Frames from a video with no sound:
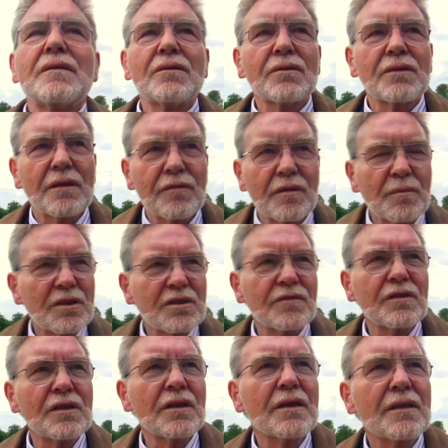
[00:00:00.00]
not having much
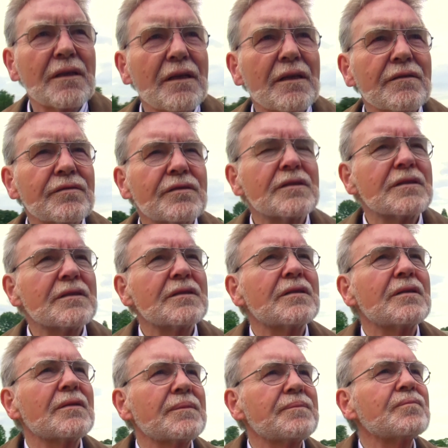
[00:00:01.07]
of a lung left and
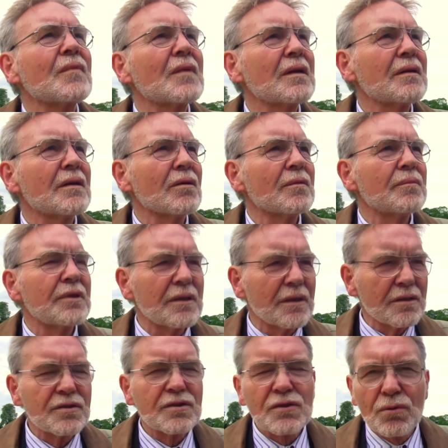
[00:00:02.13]

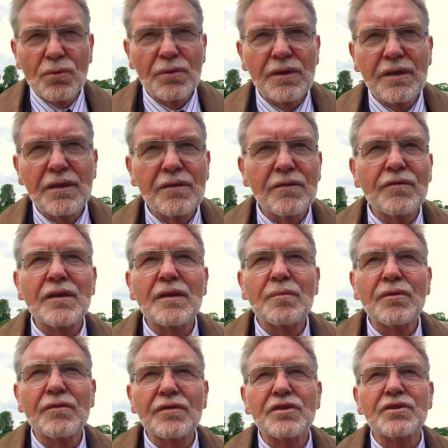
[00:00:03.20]
being in sore need of the
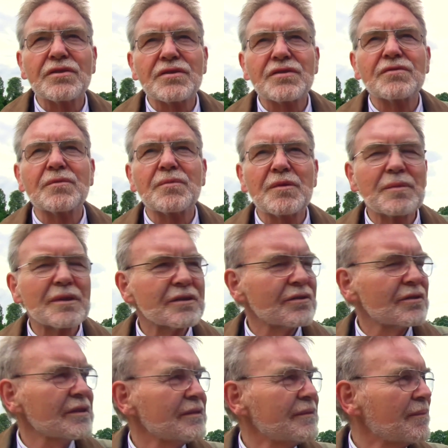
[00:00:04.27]
provisions from the
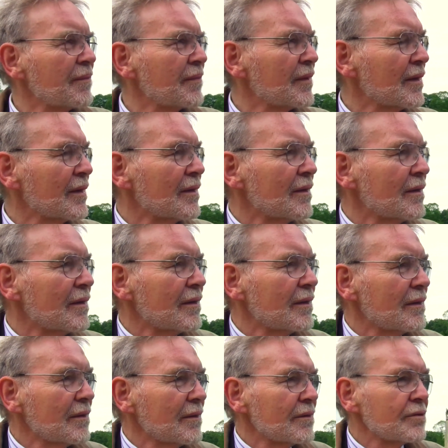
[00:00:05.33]
buttery,
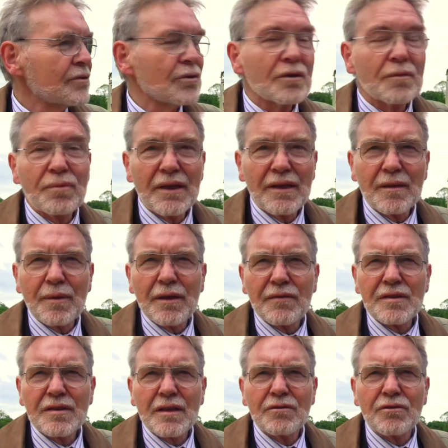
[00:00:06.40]
to complain about
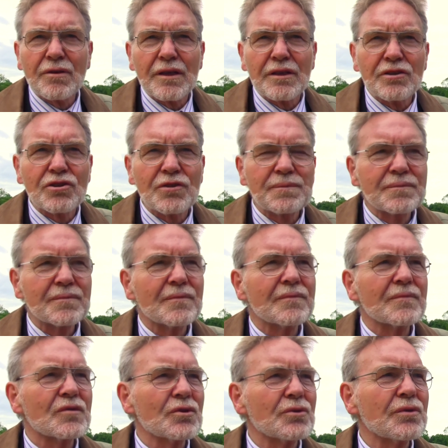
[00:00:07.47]
this outrage
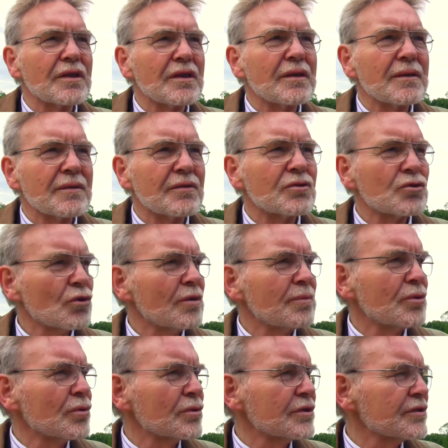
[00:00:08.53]
to the
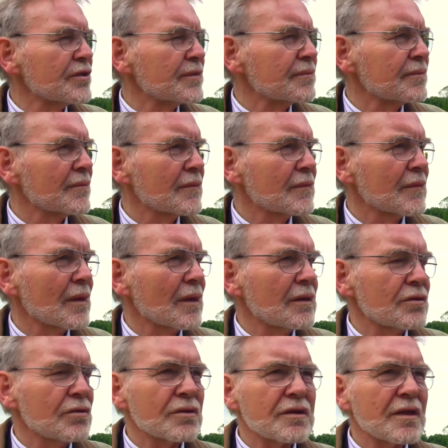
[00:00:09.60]
porters.
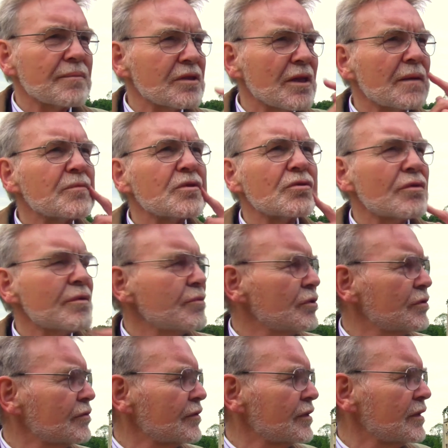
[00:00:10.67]
It took some time to
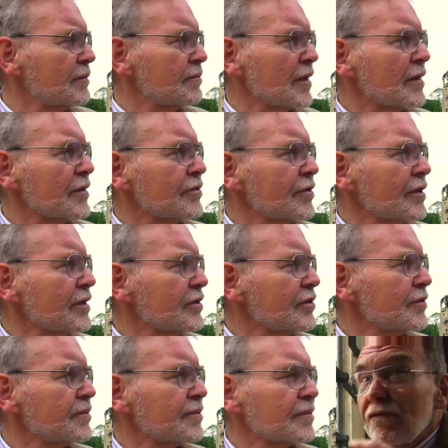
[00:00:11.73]
remove the outrage.
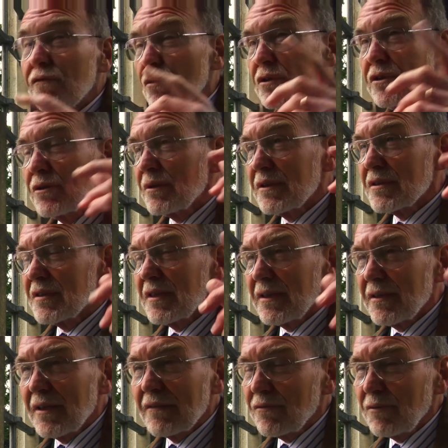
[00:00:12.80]
Fortuitously
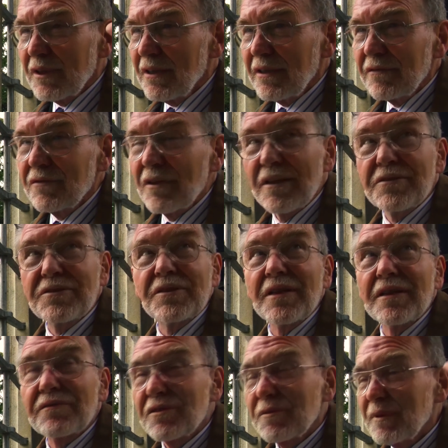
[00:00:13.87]
enough, we lived close
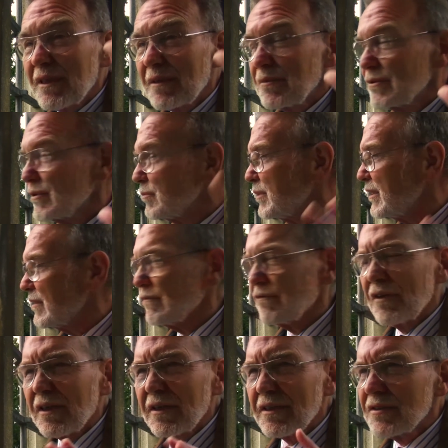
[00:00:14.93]
enough to be able to be
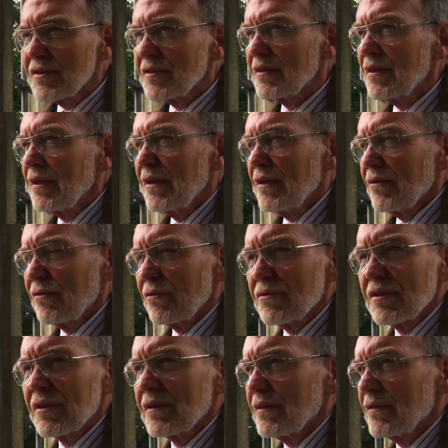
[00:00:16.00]
advised through
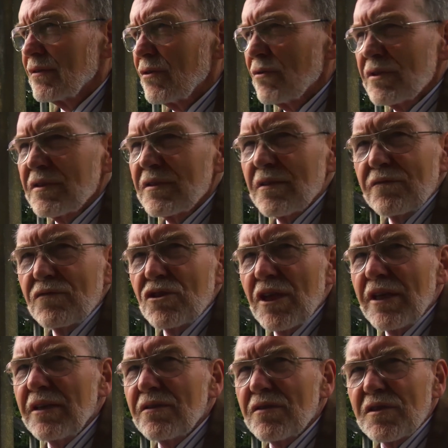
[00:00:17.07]
certain noises of
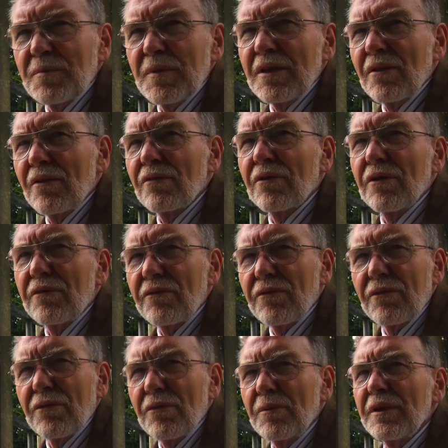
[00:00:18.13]
chains being thrown
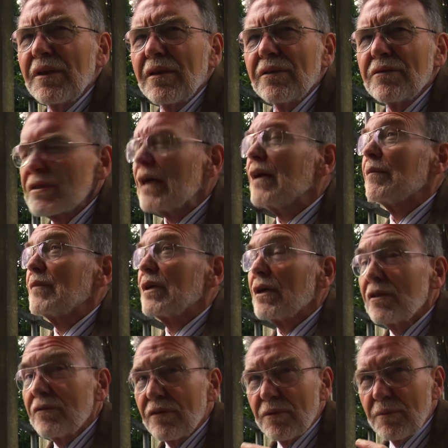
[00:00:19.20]
through the windows,
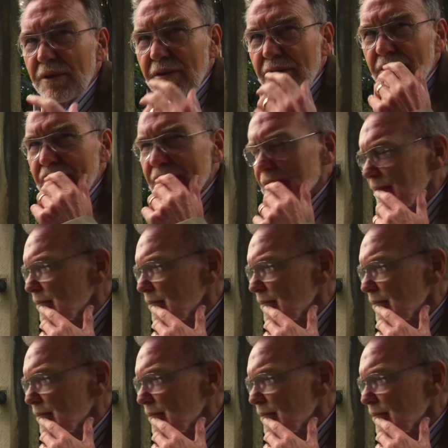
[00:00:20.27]
over the windows,